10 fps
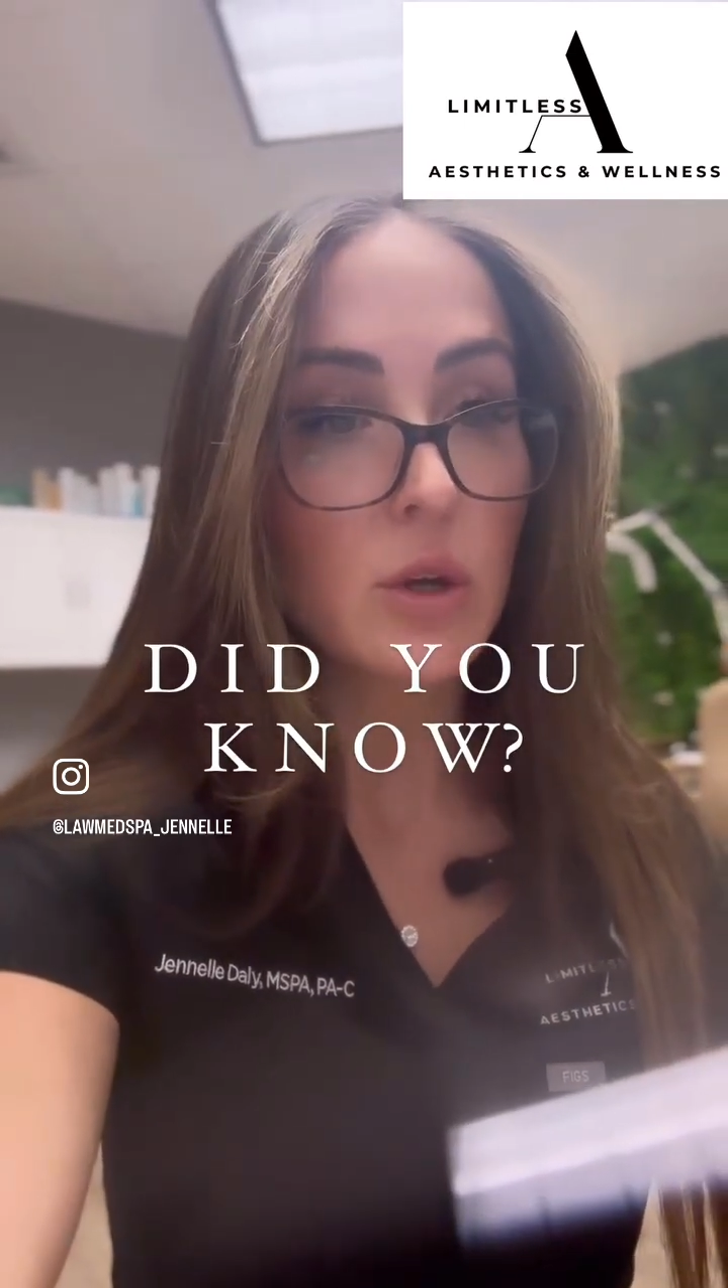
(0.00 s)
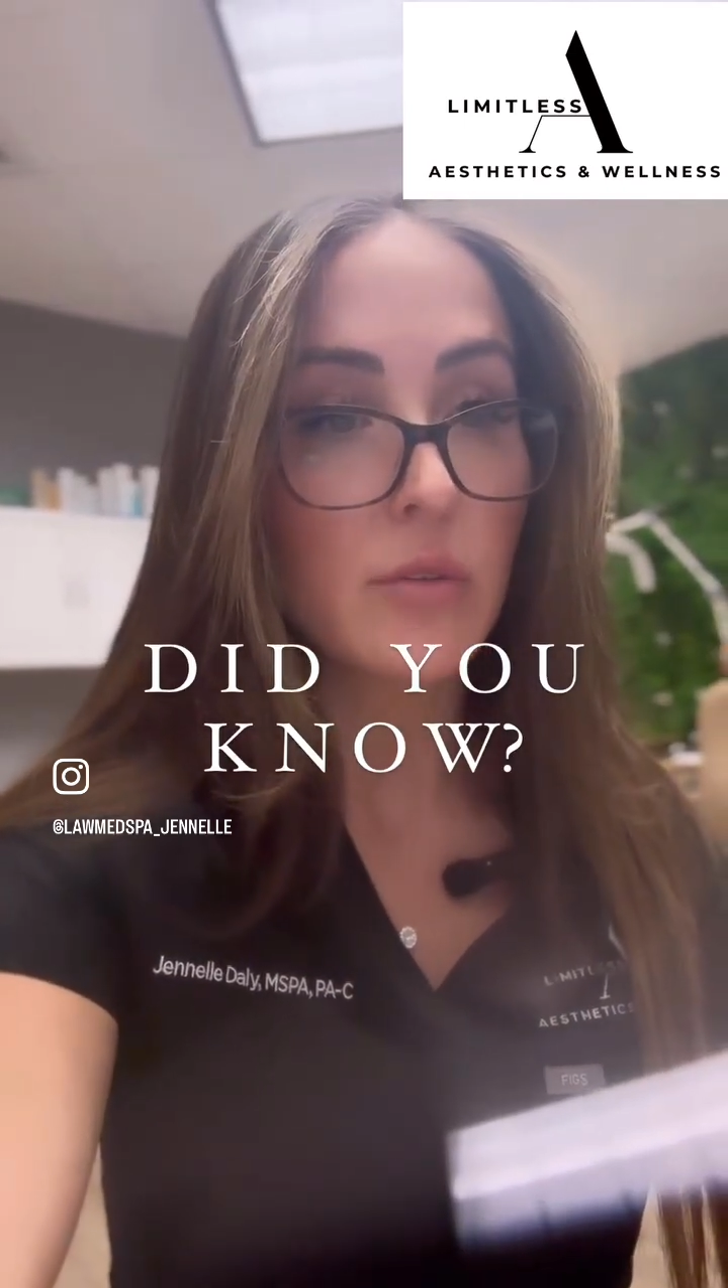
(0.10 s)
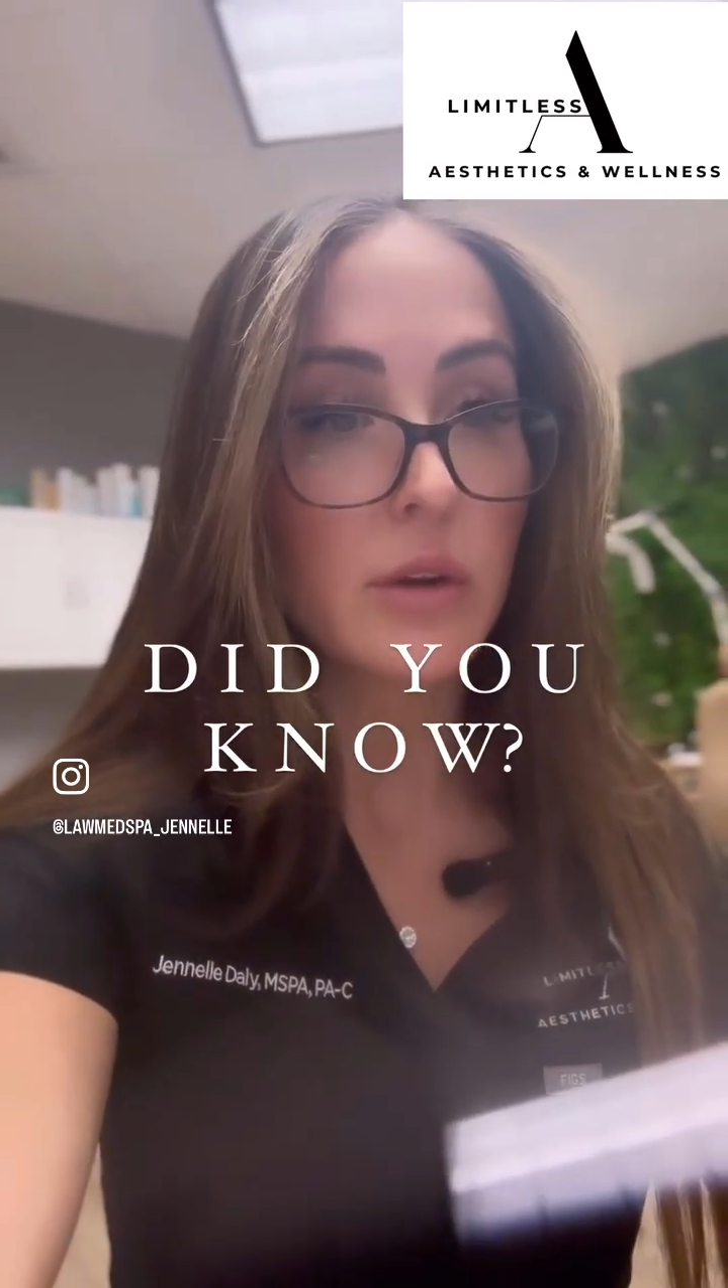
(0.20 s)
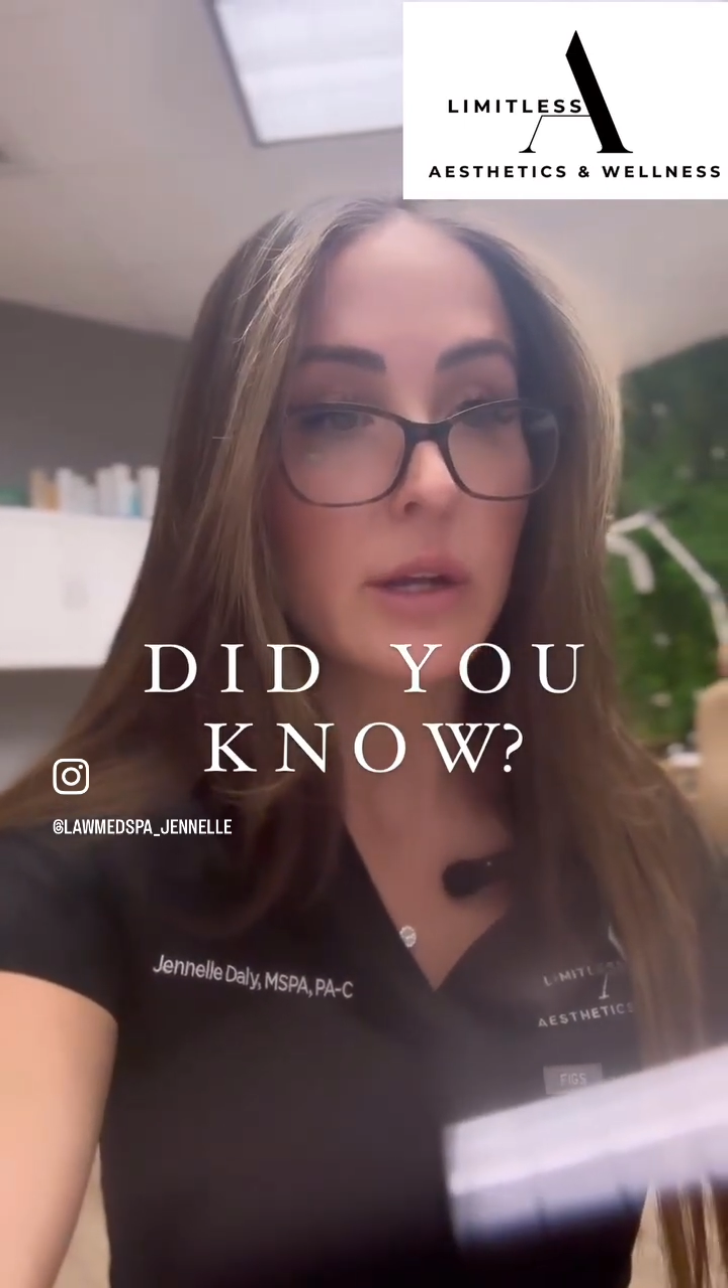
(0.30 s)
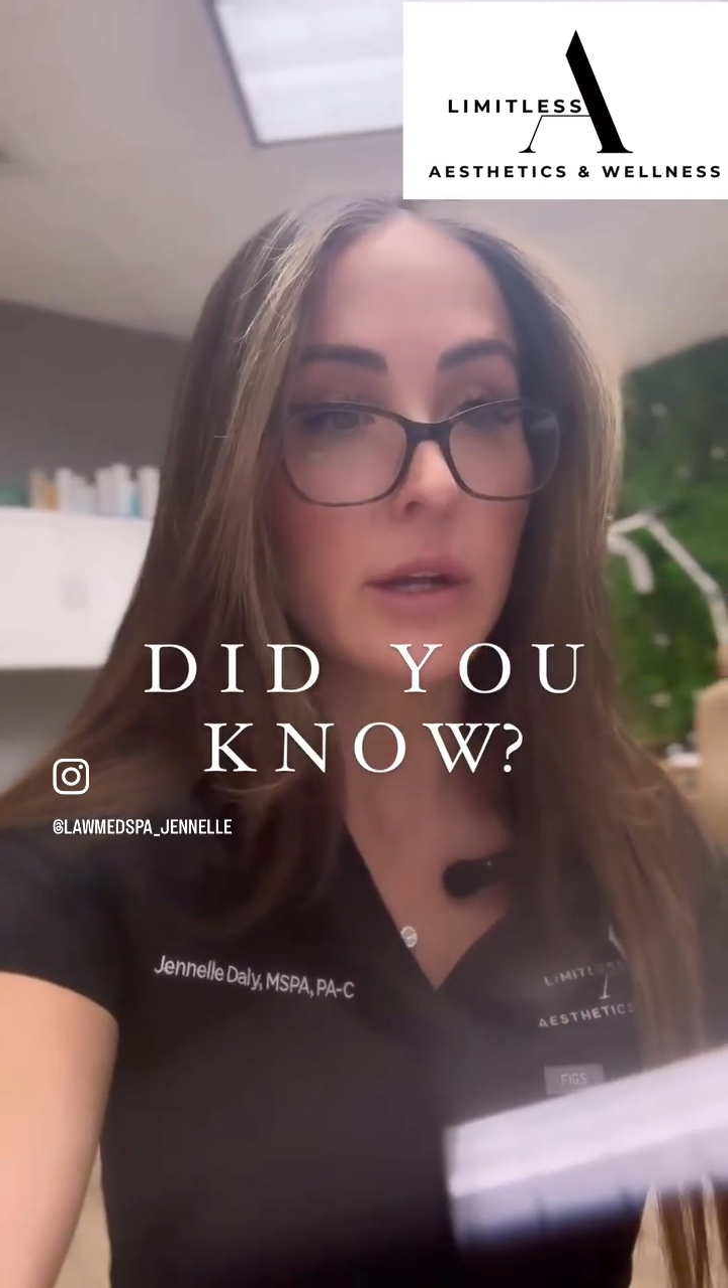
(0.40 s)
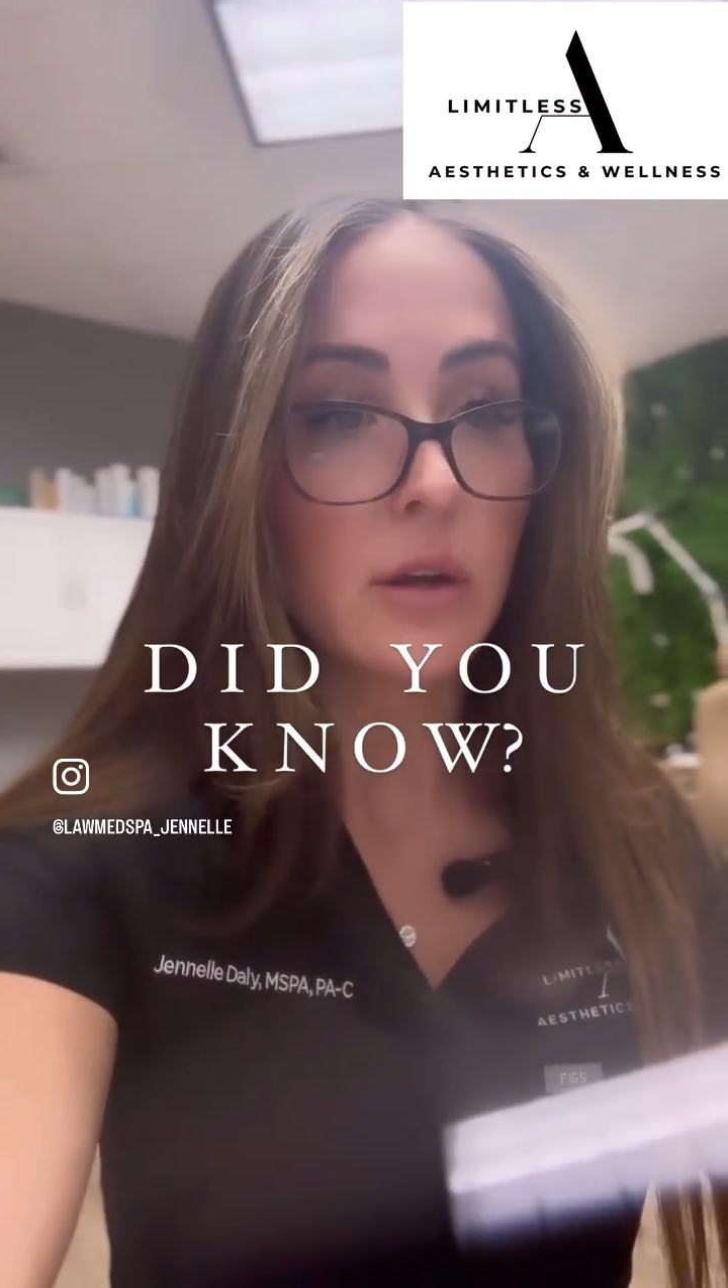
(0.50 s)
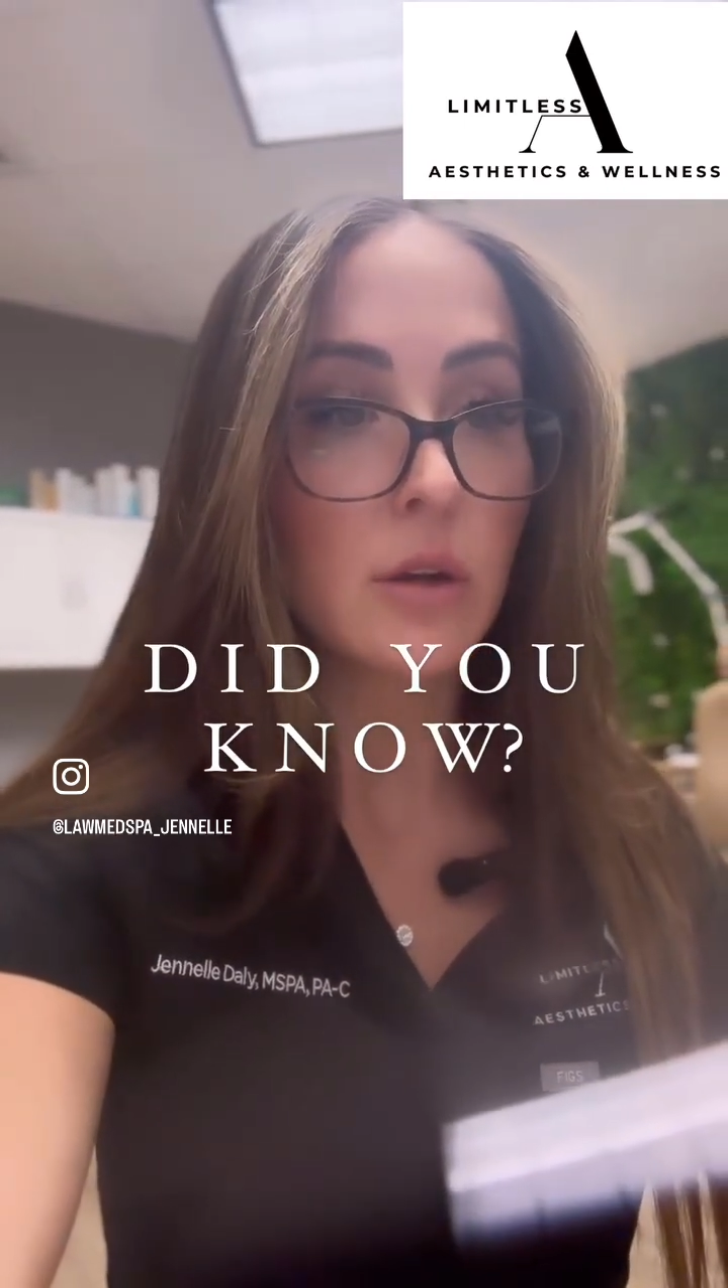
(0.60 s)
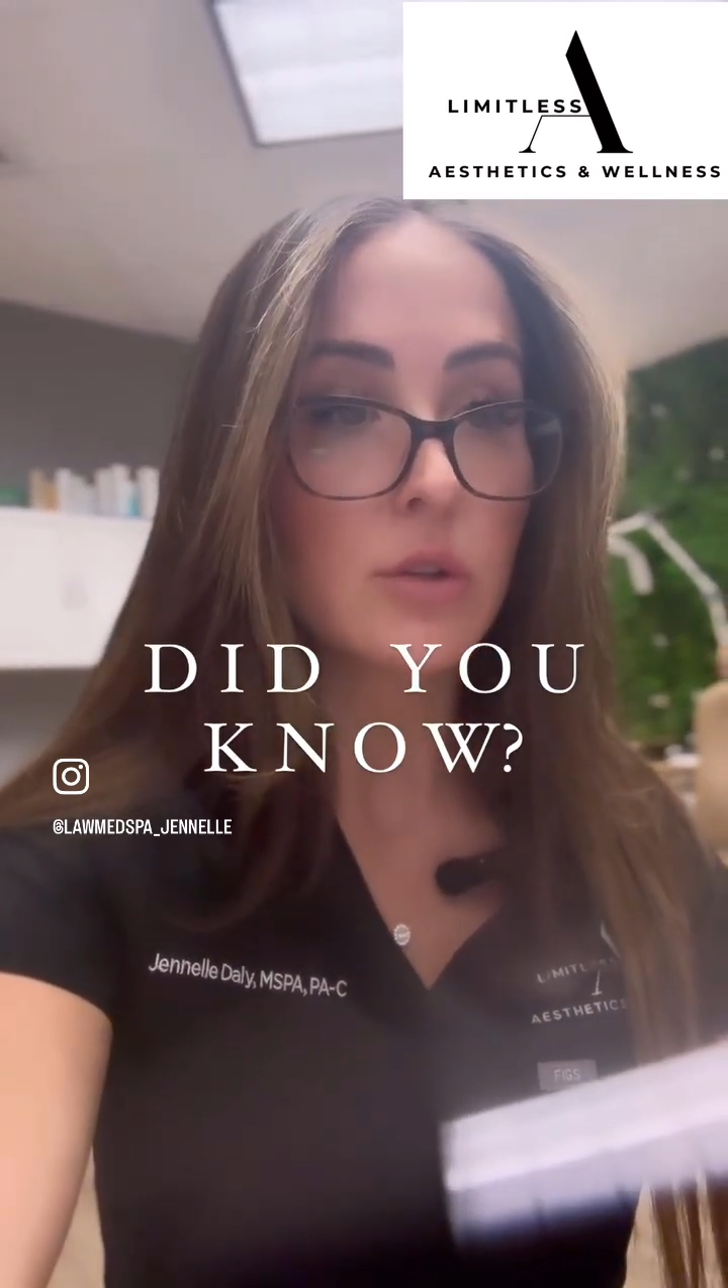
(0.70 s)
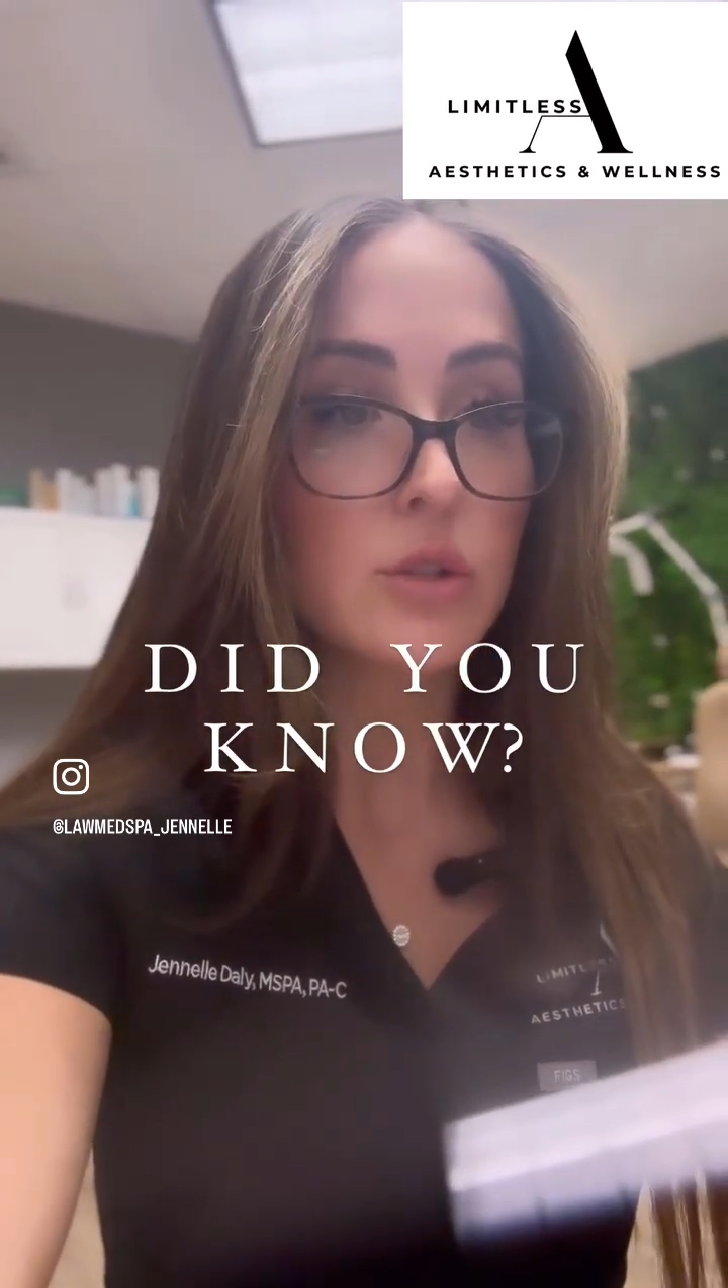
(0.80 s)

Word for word: over here.